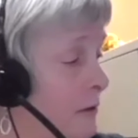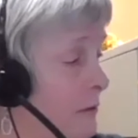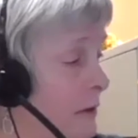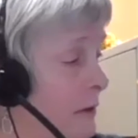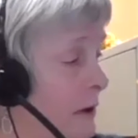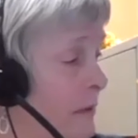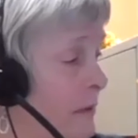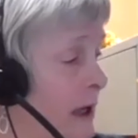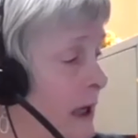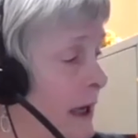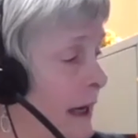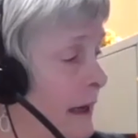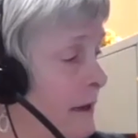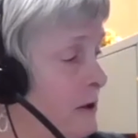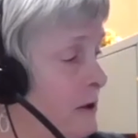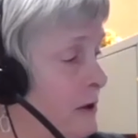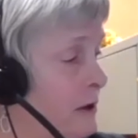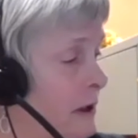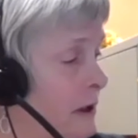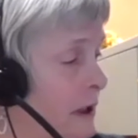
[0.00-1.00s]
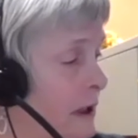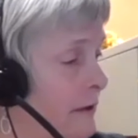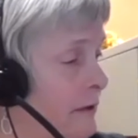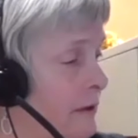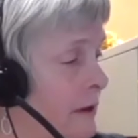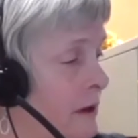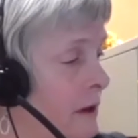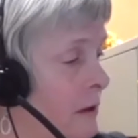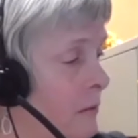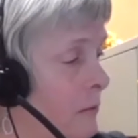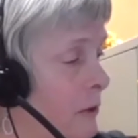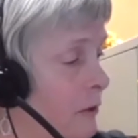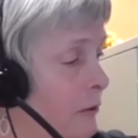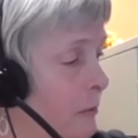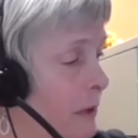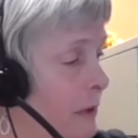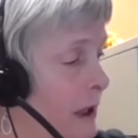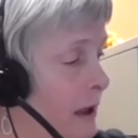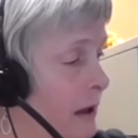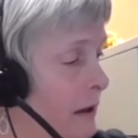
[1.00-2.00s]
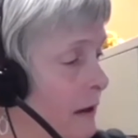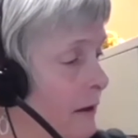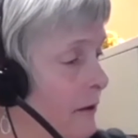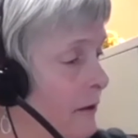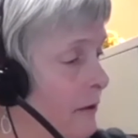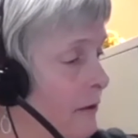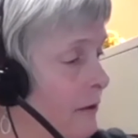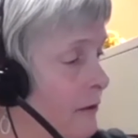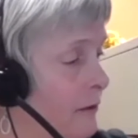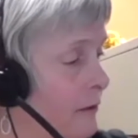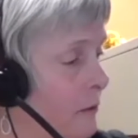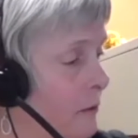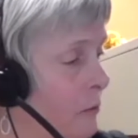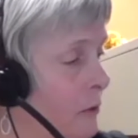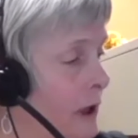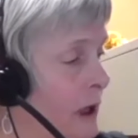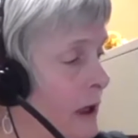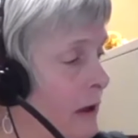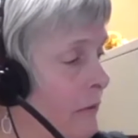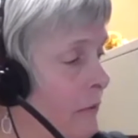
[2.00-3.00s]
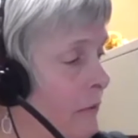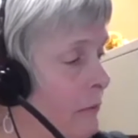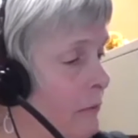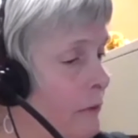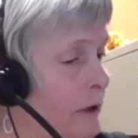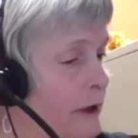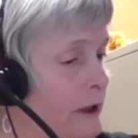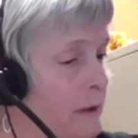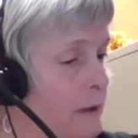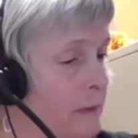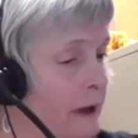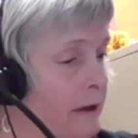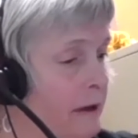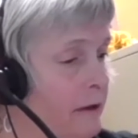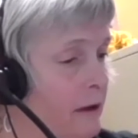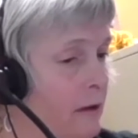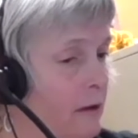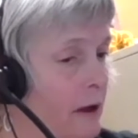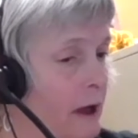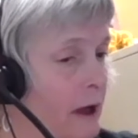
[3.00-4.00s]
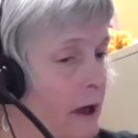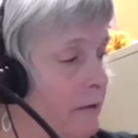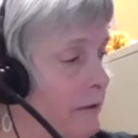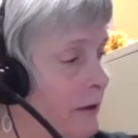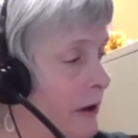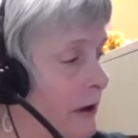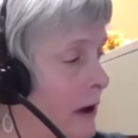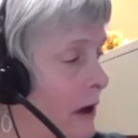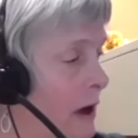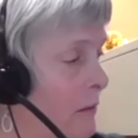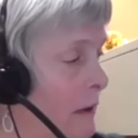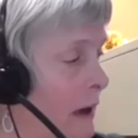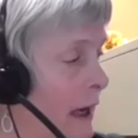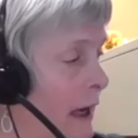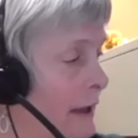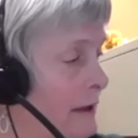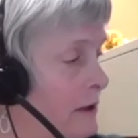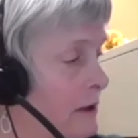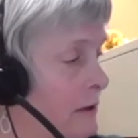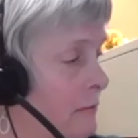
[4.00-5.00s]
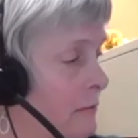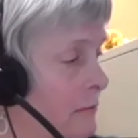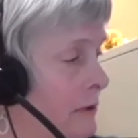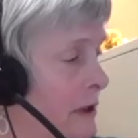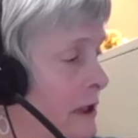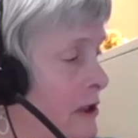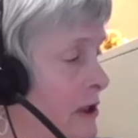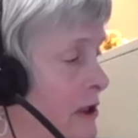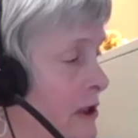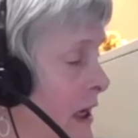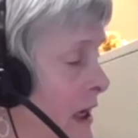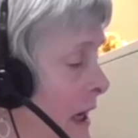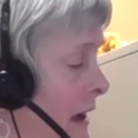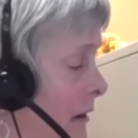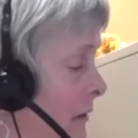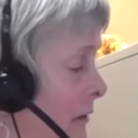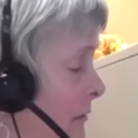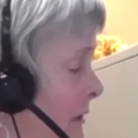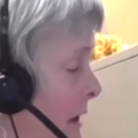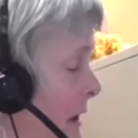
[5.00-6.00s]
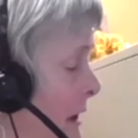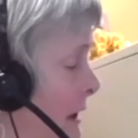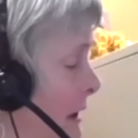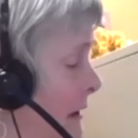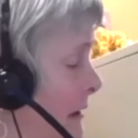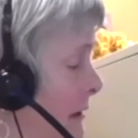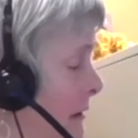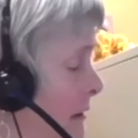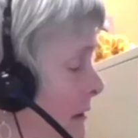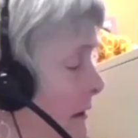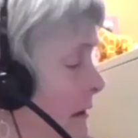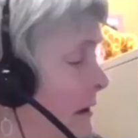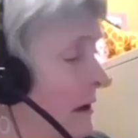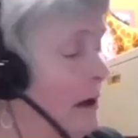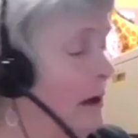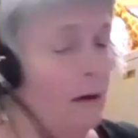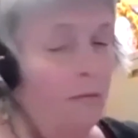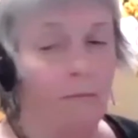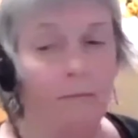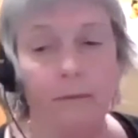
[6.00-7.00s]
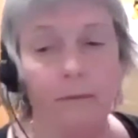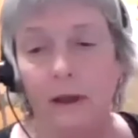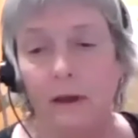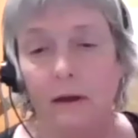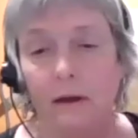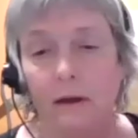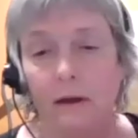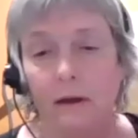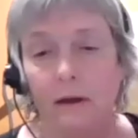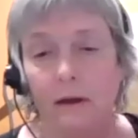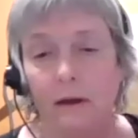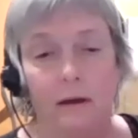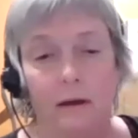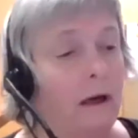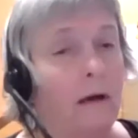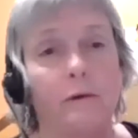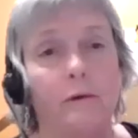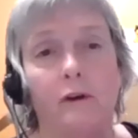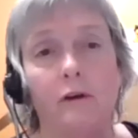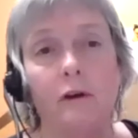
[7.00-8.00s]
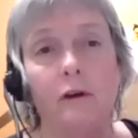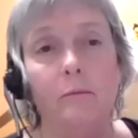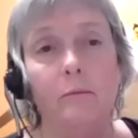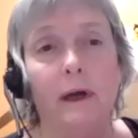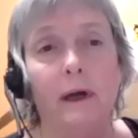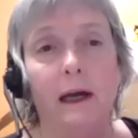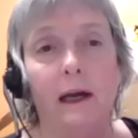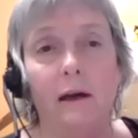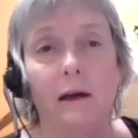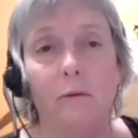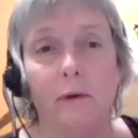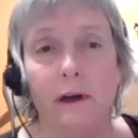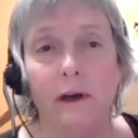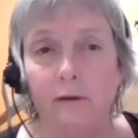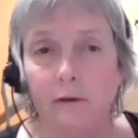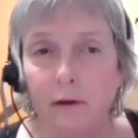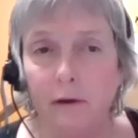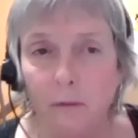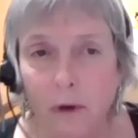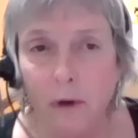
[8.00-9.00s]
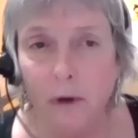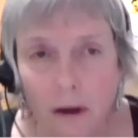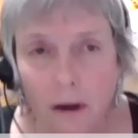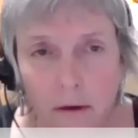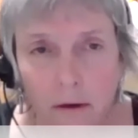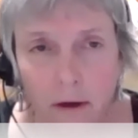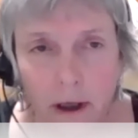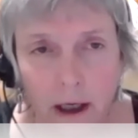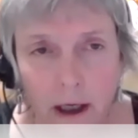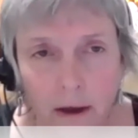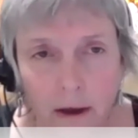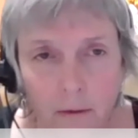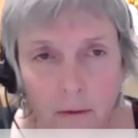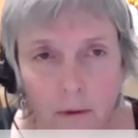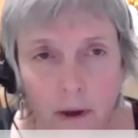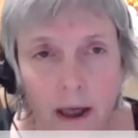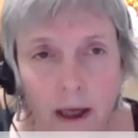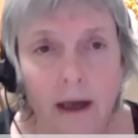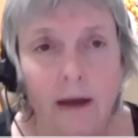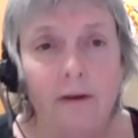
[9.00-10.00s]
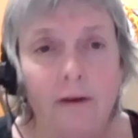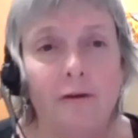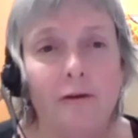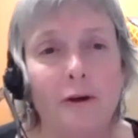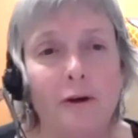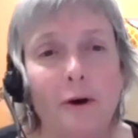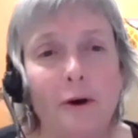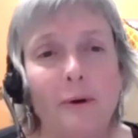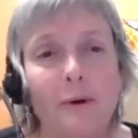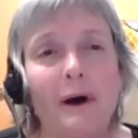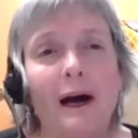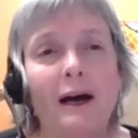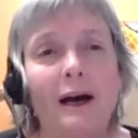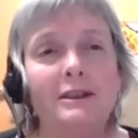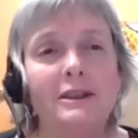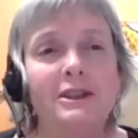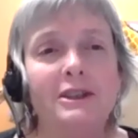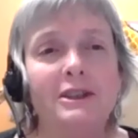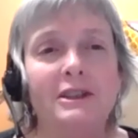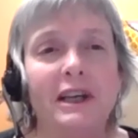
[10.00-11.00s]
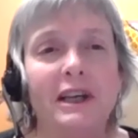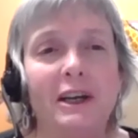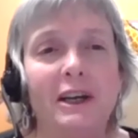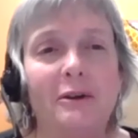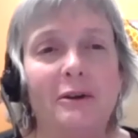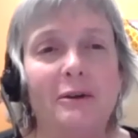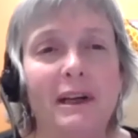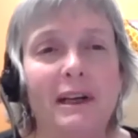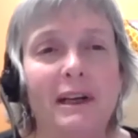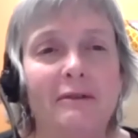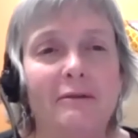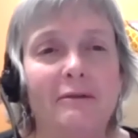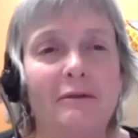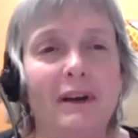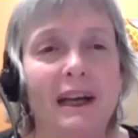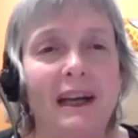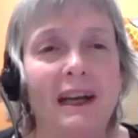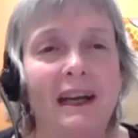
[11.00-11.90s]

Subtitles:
let me actually get the numbers, because we spent a lot of time actually reaching out in now I'm turning my head away, so I want to look at you. So I'll just tell you in